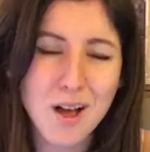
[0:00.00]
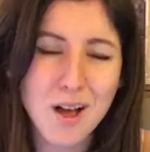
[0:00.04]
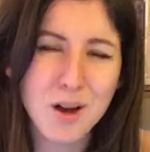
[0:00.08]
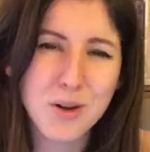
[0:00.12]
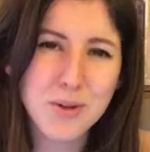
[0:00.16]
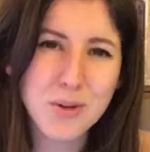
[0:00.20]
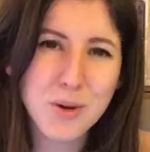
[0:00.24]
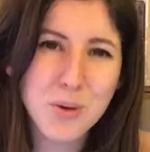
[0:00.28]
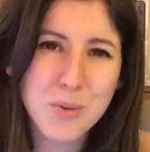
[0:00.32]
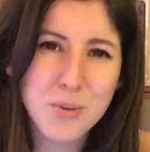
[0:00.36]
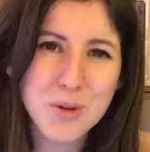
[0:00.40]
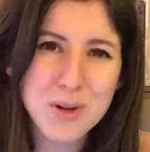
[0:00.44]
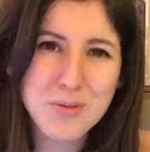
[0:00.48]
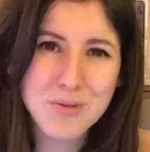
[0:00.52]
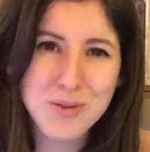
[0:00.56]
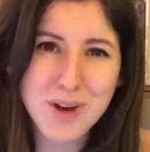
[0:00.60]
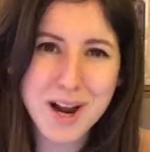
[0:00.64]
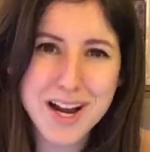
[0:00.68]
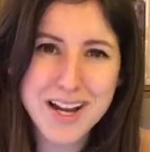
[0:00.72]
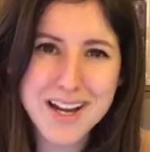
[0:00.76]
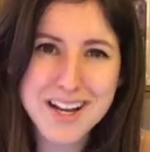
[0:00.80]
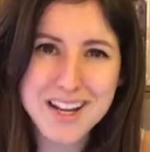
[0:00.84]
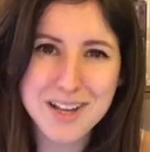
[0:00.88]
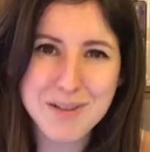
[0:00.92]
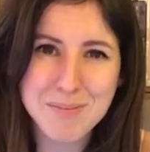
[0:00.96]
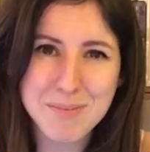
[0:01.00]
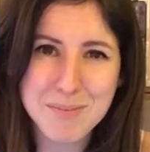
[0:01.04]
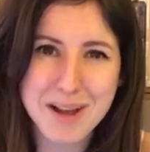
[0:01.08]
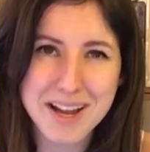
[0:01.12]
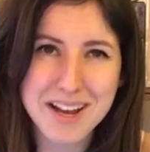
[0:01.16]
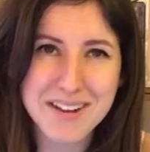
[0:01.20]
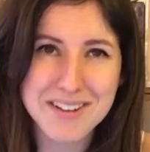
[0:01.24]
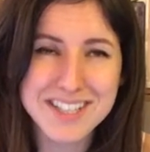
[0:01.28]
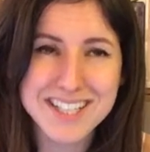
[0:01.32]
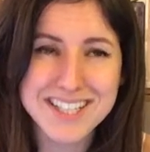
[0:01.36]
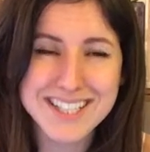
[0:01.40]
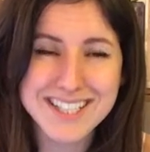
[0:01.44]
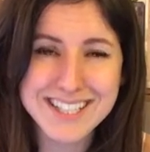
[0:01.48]
Although rewriting
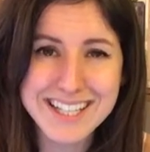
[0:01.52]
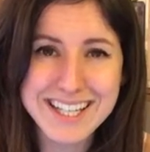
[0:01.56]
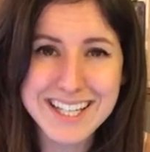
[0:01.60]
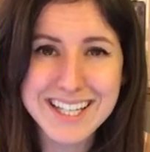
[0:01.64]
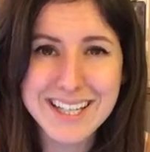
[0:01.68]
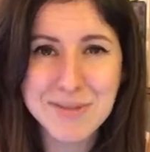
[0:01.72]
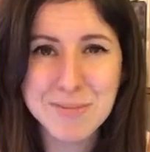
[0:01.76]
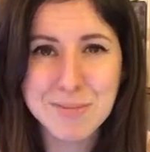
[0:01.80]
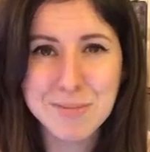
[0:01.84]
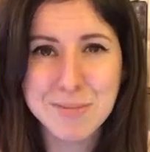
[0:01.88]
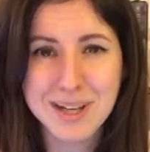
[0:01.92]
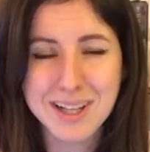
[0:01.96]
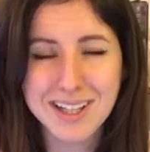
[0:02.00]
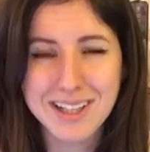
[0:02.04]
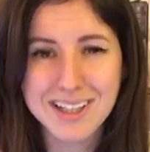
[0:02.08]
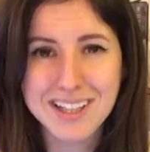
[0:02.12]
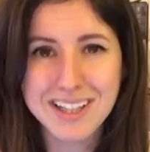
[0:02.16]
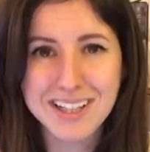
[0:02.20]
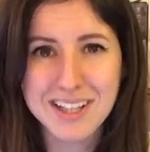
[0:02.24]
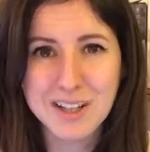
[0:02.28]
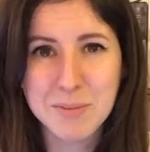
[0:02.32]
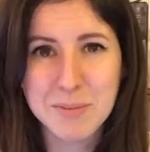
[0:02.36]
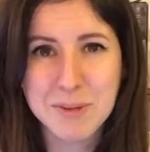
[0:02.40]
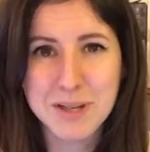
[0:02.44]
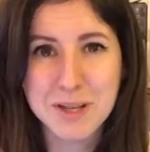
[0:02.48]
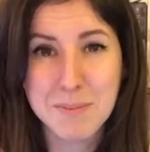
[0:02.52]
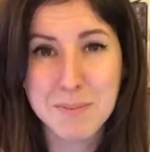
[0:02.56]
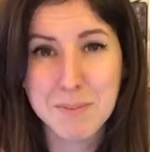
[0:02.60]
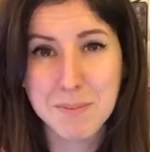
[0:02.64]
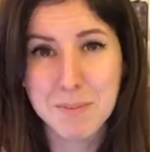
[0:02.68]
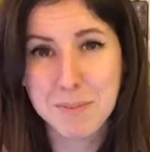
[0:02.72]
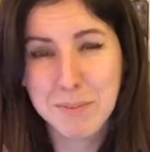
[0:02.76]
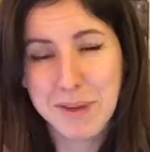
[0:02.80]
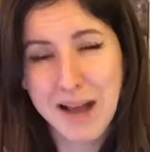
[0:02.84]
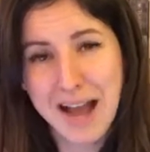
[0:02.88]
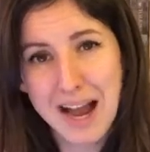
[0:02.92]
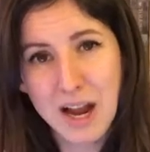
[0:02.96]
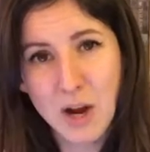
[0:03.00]
might seem a little
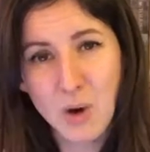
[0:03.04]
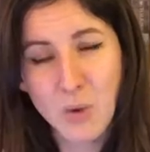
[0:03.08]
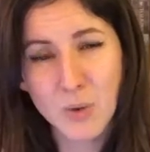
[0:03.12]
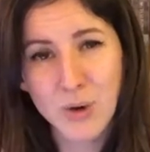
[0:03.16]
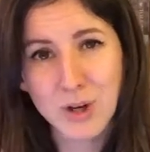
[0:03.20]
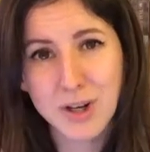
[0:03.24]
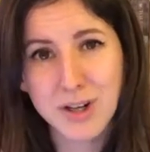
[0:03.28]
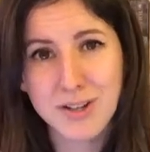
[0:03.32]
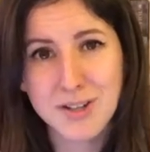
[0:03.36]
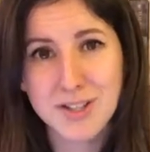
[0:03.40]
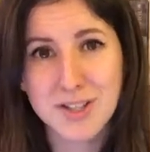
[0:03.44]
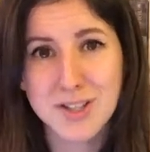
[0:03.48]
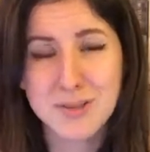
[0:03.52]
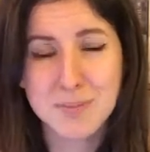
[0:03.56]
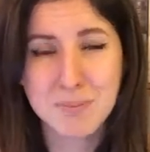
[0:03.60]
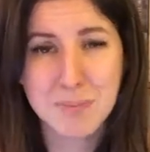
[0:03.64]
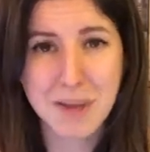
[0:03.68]
bit backwards,